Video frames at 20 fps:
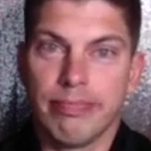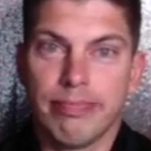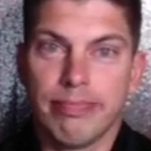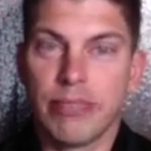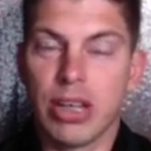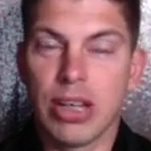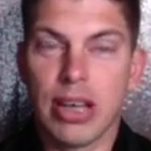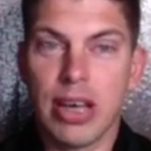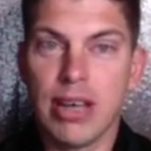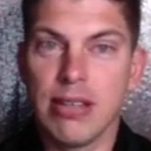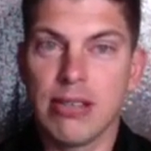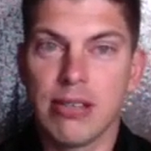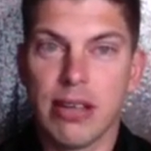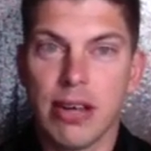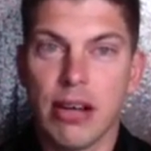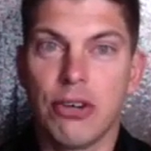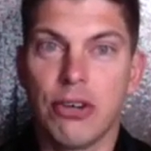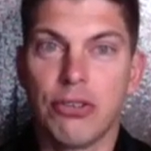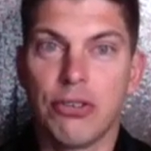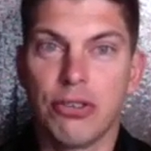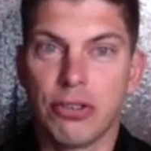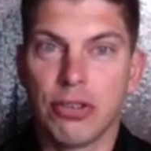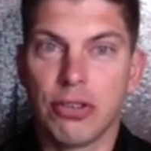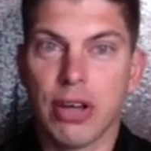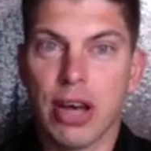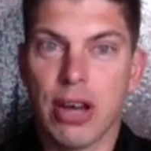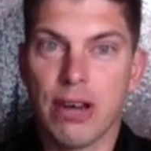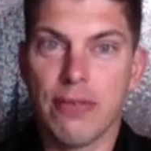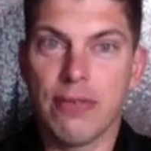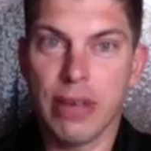the naysayers just
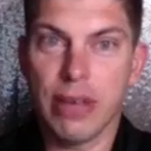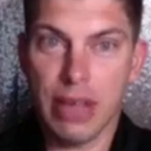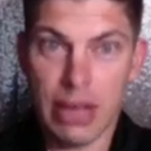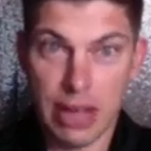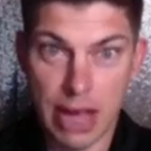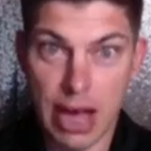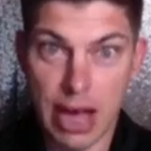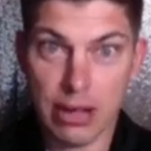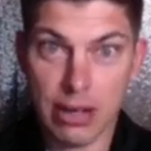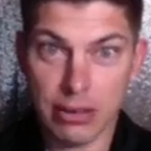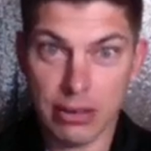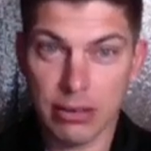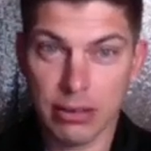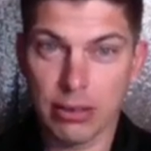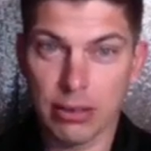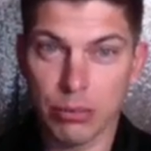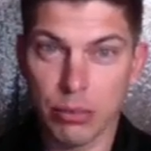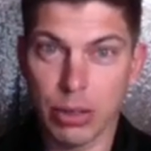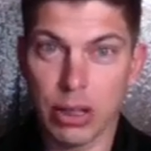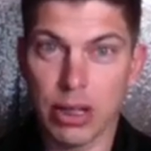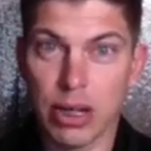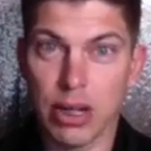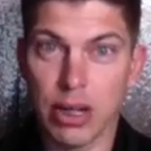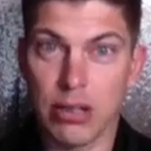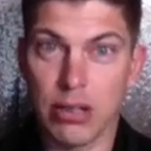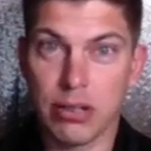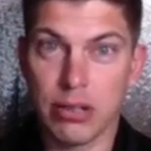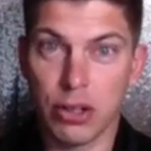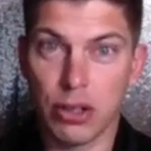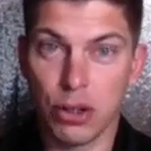kind of fade out,
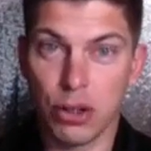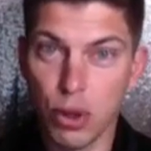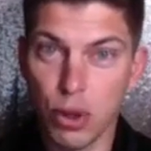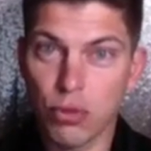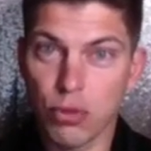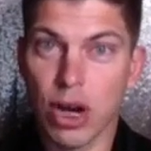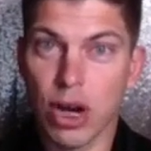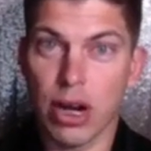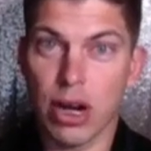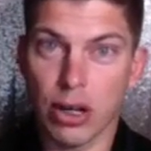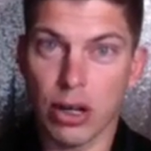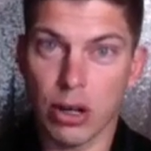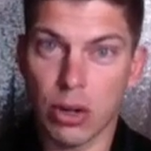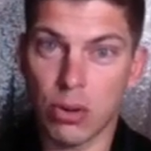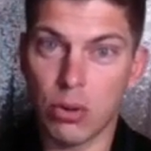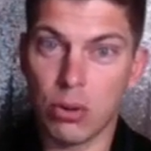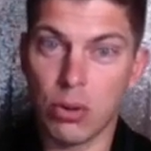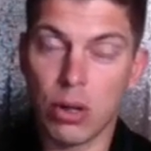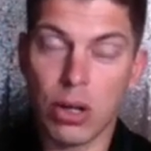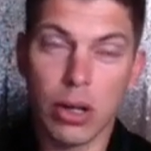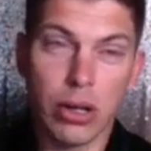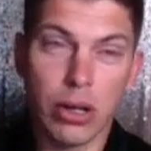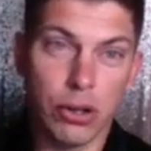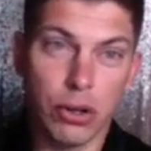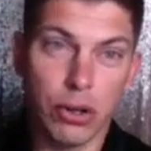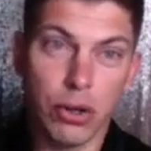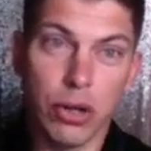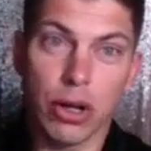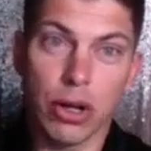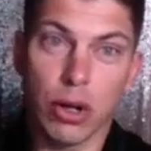because you've got a goal. You're
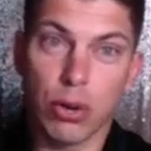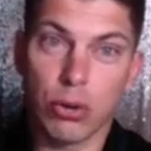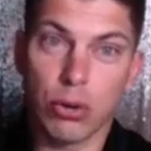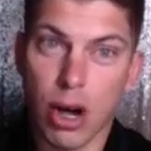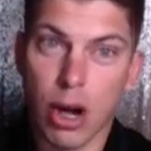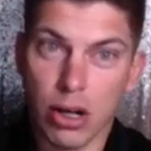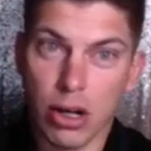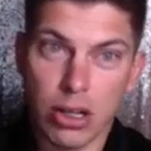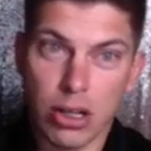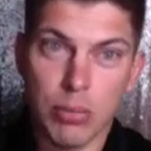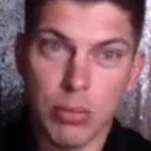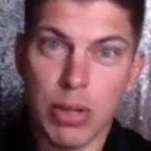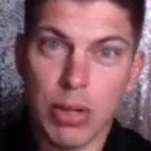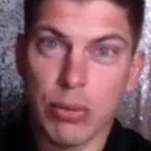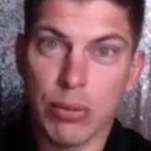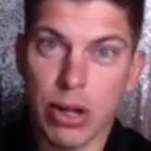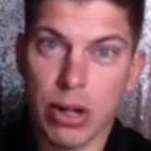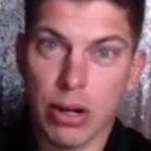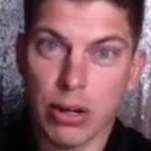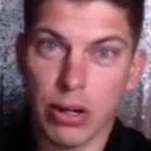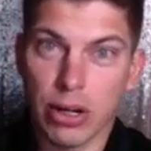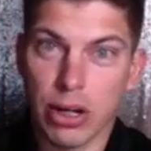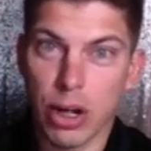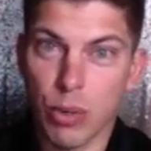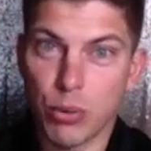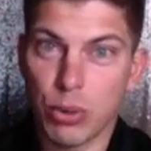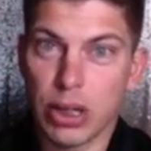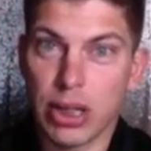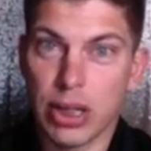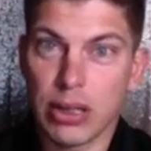going to go talk to the people that are going to help
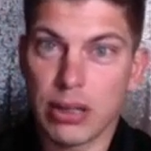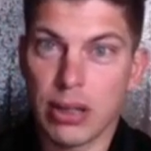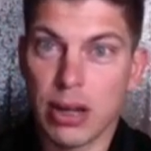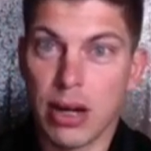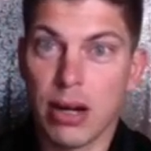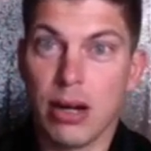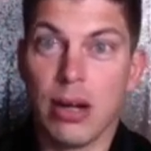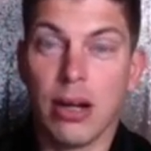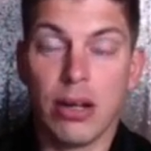you get there.